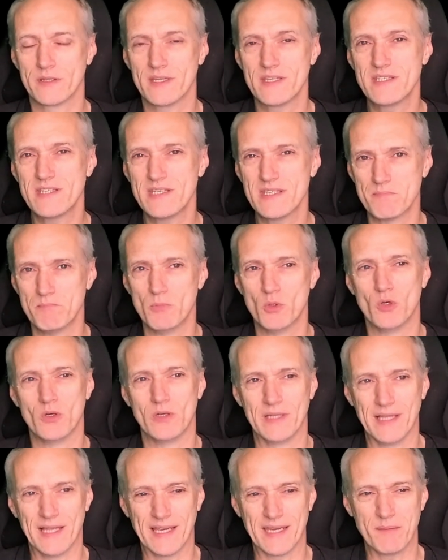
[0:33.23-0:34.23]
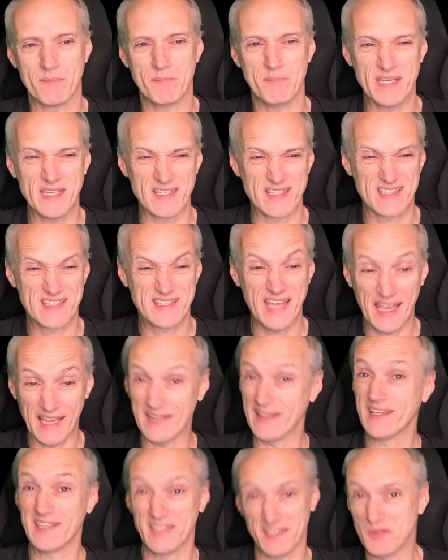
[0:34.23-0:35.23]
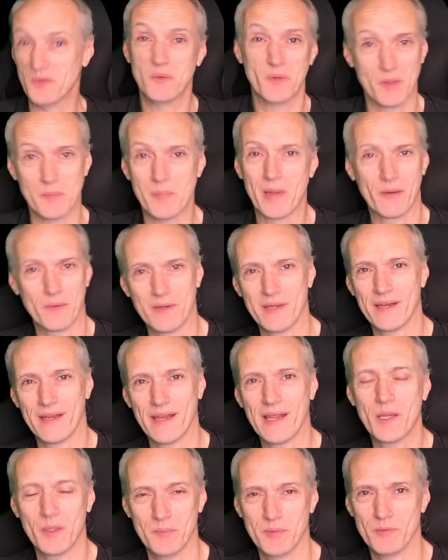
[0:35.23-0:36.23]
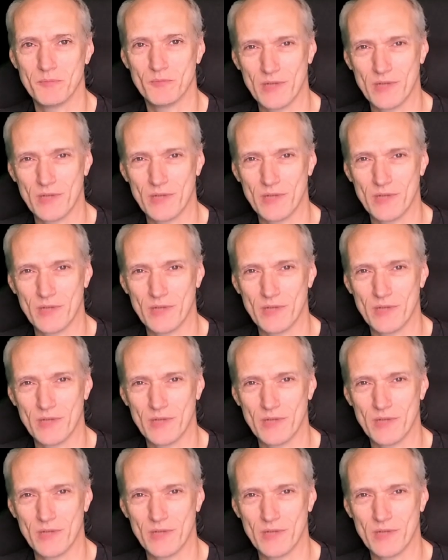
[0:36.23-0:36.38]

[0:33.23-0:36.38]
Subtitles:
This is more like me telling you about an album